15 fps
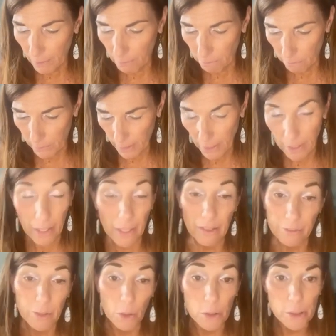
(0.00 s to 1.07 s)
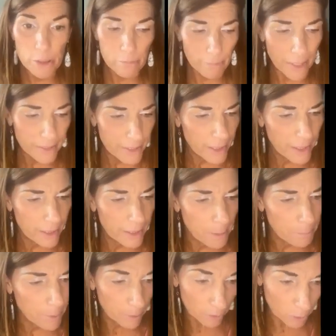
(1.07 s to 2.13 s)
And of course, I did end up
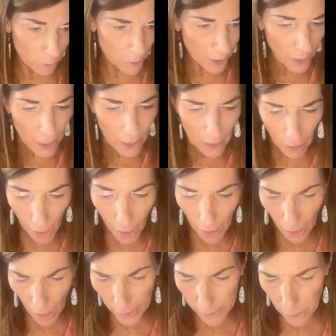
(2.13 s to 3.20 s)
using it a lot.